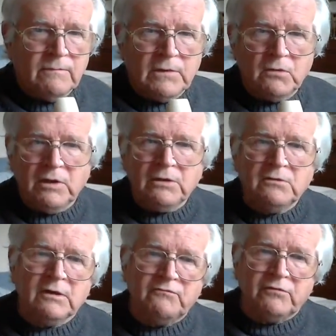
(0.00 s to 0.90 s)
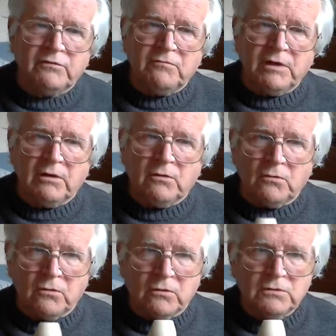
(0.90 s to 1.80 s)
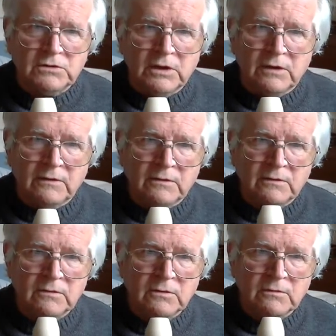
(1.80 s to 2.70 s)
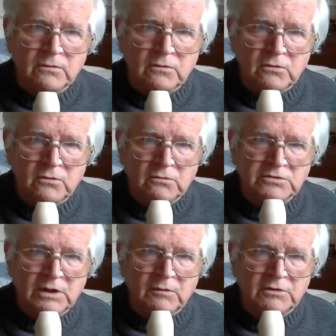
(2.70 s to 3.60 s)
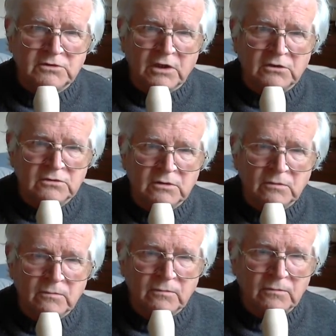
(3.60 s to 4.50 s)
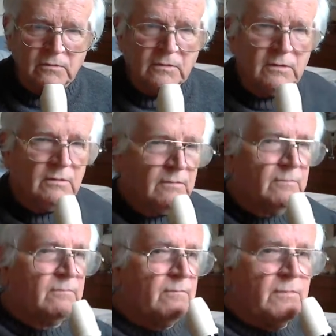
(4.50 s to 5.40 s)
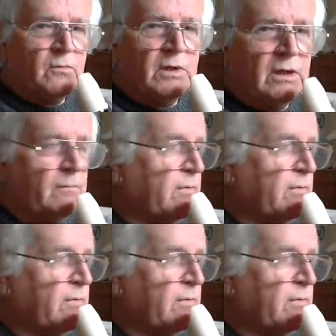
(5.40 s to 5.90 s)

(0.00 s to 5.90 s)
Now when I go down for the really low notes, you'll notice how I changed the way I'm